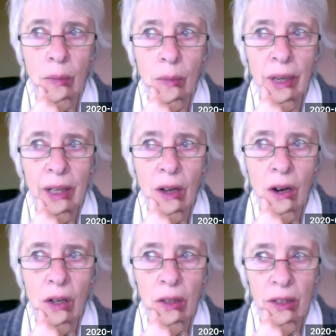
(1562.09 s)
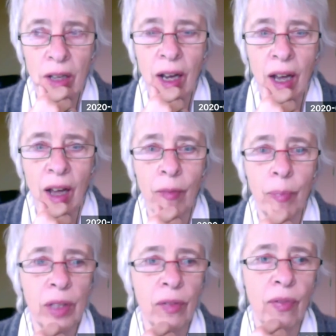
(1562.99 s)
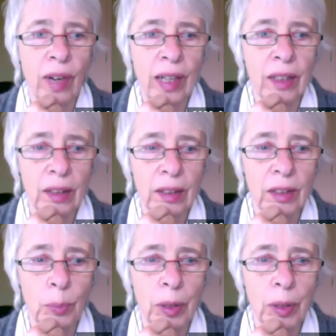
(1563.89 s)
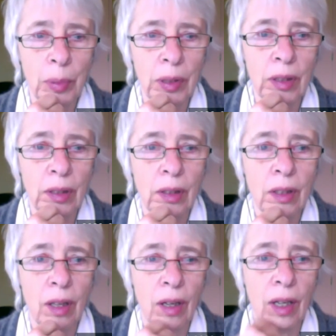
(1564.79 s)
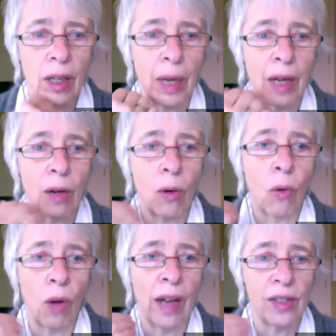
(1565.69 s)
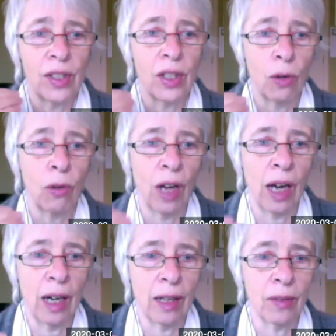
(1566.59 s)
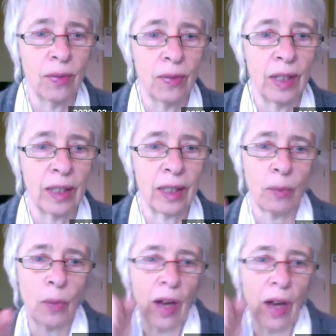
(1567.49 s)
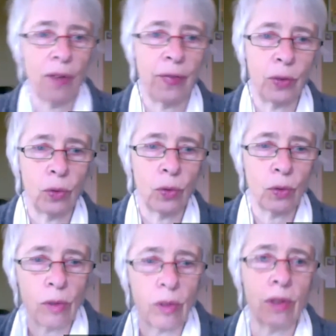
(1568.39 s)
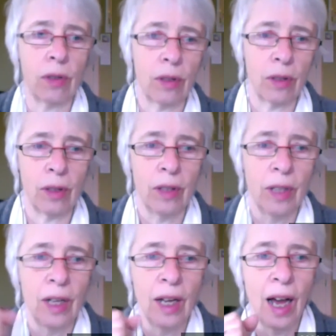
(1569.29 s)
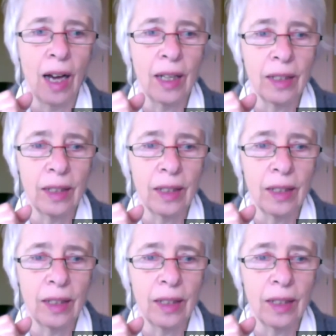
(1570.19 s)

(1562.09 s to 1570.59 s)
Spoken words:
my God, I have been fighting these people in my whole NGO life. Like, we have to. And